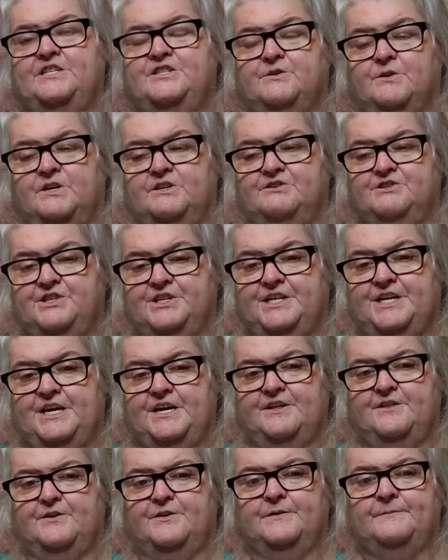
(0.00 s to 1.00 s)
squares
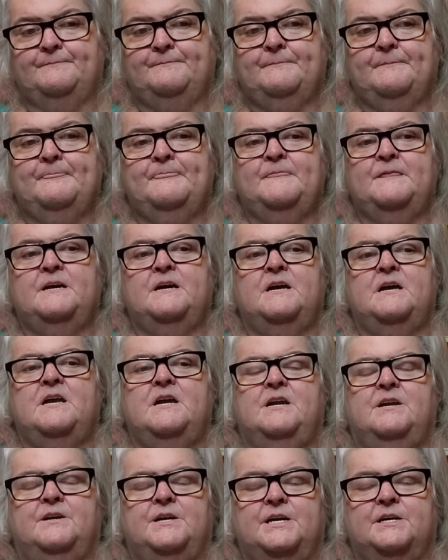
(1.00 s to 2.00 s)
together.
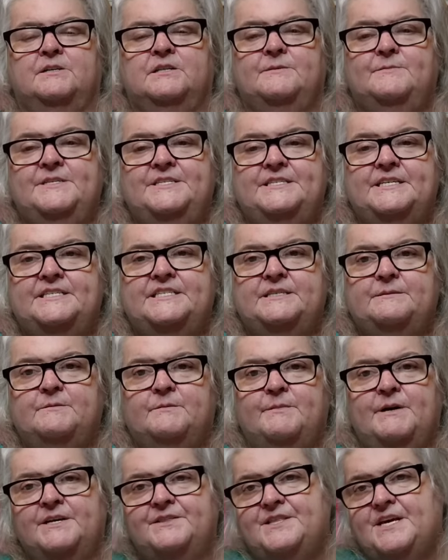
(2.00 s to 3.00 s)
Now, let me say something
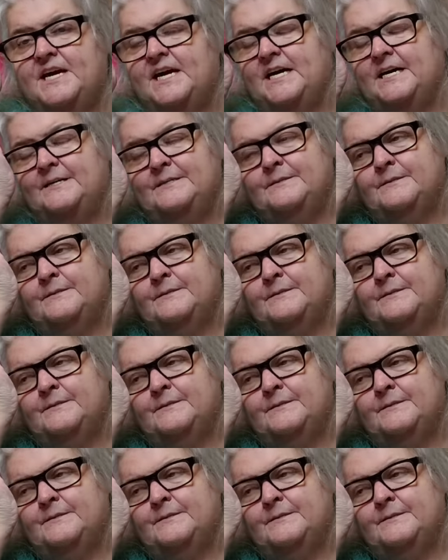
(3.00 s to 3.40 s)
about that